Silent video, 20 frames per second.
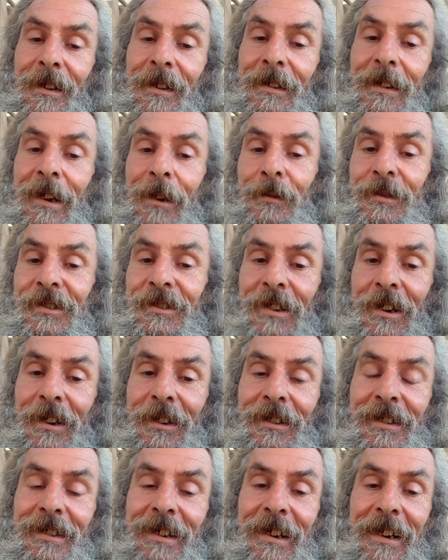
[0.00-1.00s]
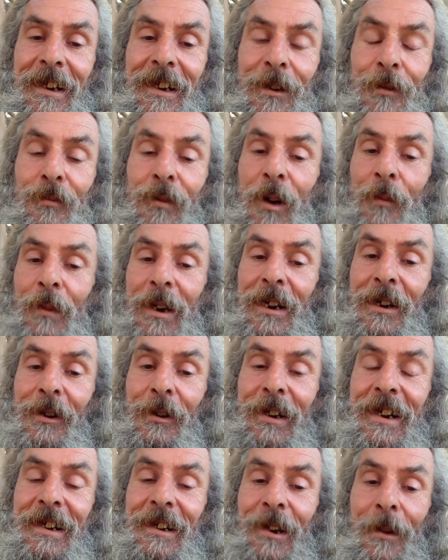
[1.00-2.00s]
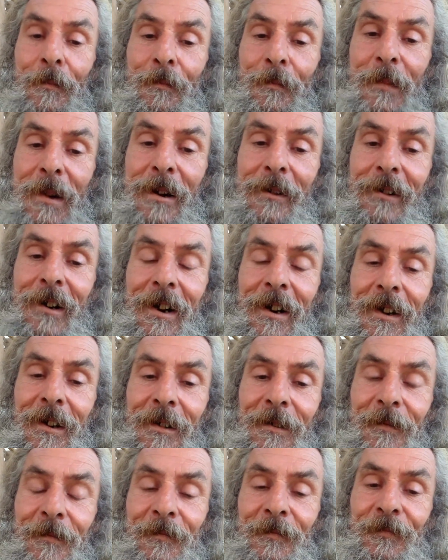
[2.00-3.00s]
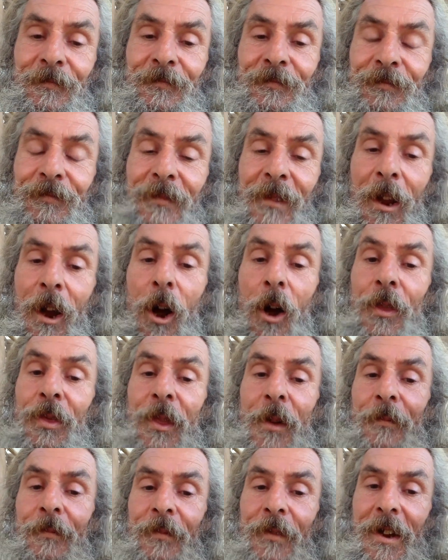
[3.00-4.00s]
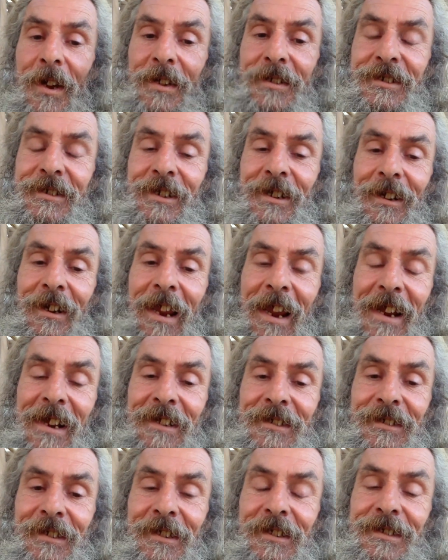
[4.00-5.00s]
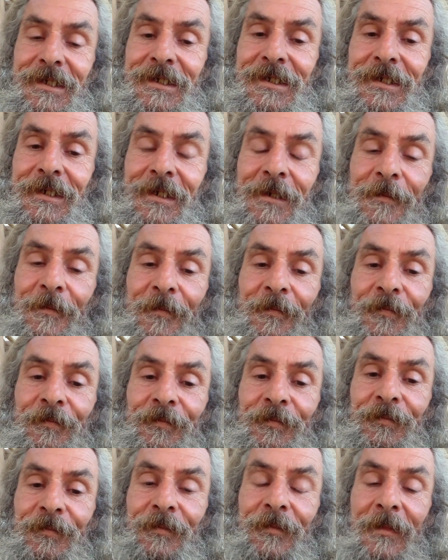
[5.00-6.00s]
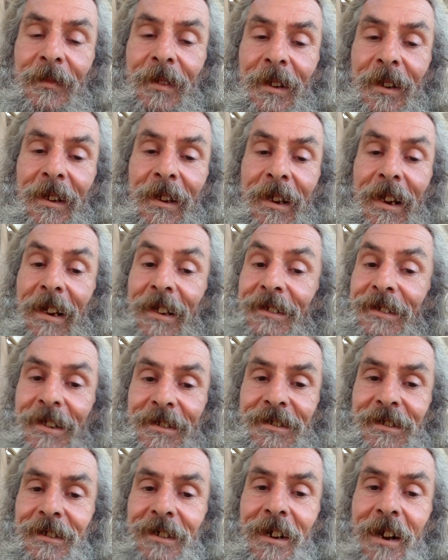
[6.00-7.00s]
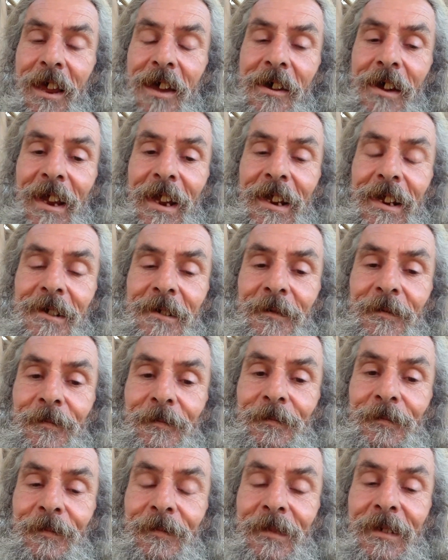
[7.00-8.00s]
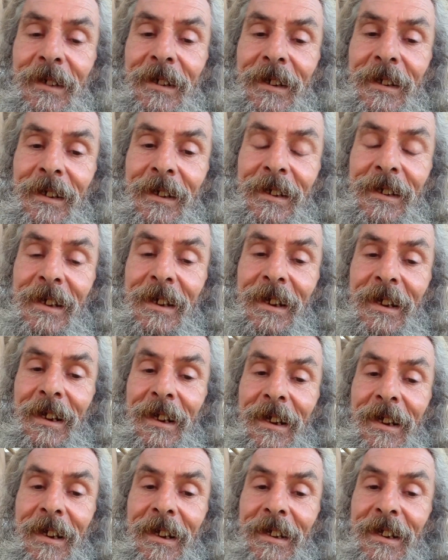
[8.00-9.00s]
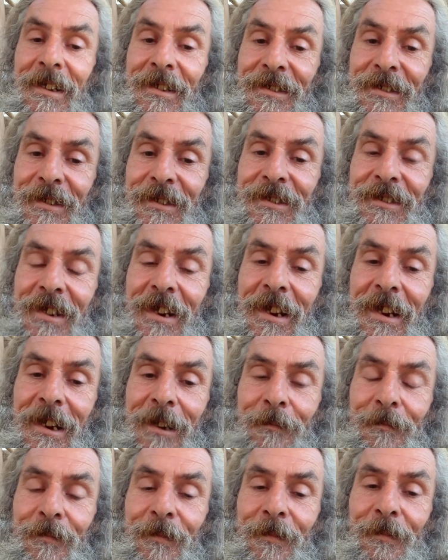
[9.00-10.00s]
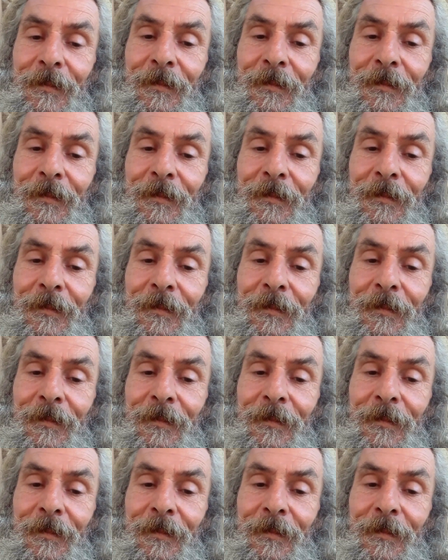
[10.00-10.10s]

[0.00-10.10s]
Now, certainly when we look in the mirror, on the vertical axis, it doesn't lie. It is the same.